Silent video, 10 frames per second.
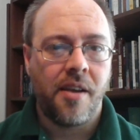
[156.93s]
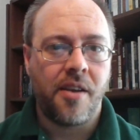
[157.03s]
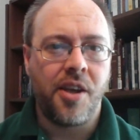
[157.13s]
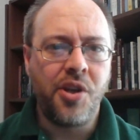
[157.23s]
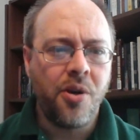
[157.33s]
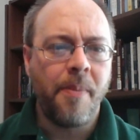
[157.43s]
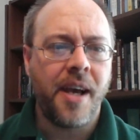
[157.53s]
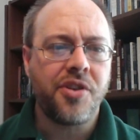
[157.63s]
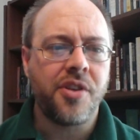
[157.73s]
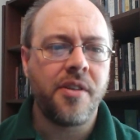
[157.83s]
Can you
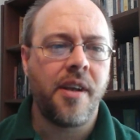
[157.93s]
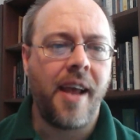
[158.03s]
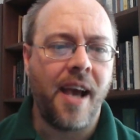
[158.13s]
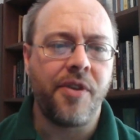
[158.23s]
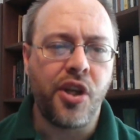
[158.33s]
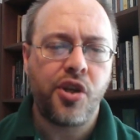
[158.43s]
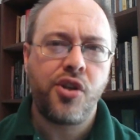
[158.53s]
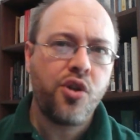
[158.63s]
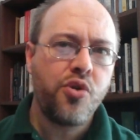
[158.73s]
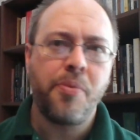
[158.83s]
imagine having a
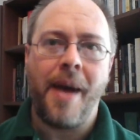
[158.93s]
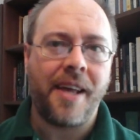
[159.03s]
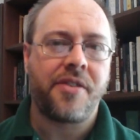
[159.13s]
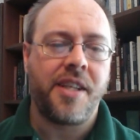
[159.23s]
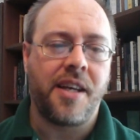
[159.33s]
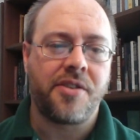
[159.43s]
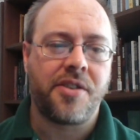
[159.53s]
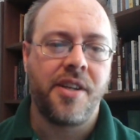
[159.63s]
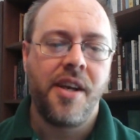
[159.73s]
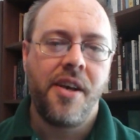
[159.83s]
huge math
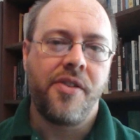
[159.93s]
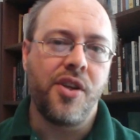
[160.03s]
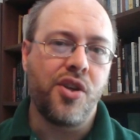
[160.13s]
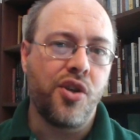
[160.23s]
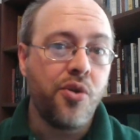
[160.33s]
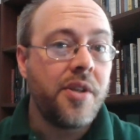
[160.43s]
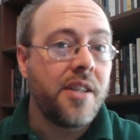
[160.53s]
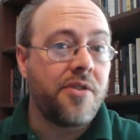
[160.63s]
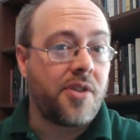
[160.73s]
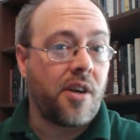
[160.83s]
test that you
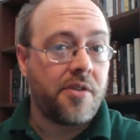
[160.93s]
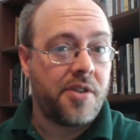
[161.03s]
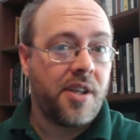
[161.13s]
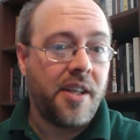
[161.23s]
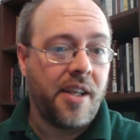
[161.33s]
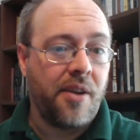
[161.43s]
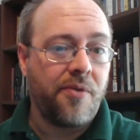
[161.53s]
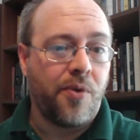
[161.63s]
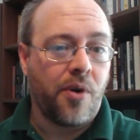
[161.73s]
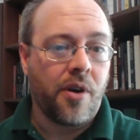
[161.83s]
didn't start studying
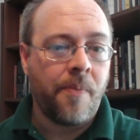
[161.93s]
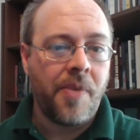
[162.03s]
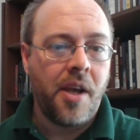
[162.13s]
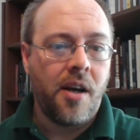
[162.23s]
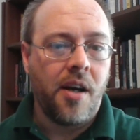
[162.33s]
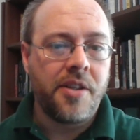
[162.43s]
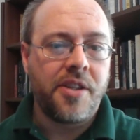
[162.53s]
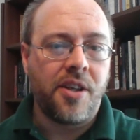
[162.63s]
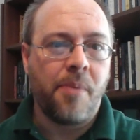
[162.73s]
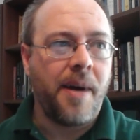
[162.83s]
for
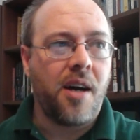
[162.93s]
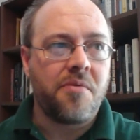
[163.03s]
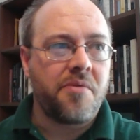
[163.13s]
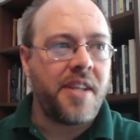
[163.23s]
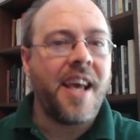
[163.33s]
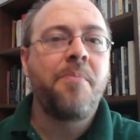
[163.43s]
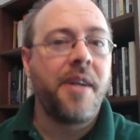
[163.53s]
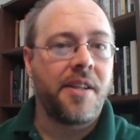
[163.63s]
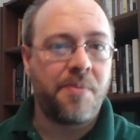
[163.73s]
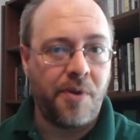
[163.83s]
until about 10
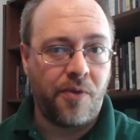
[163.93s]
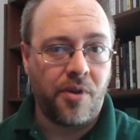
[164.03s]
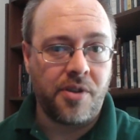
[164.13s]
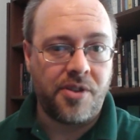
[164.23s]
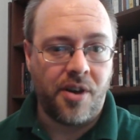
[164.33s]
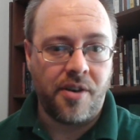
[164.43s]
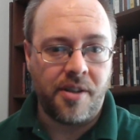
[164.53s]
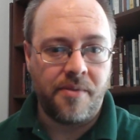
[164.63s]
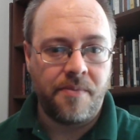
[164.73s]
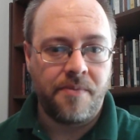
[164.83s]
minutes before it
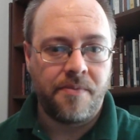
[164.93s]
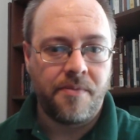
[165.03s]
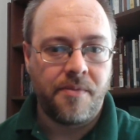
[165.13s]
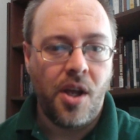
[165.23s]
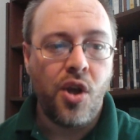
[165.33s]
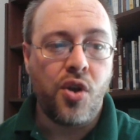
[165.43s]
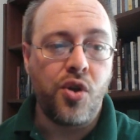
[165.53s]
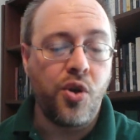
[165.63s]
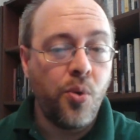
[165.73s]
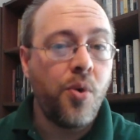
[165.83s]
started?
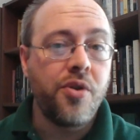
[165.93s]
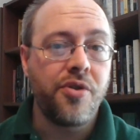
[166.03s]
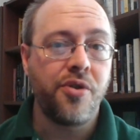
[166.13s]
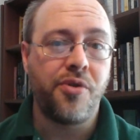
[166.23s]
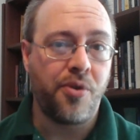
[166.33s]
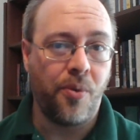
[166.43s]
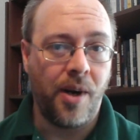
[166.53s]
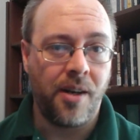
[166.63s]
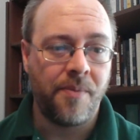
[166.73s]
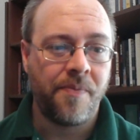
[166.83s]
You wouldn't do too well.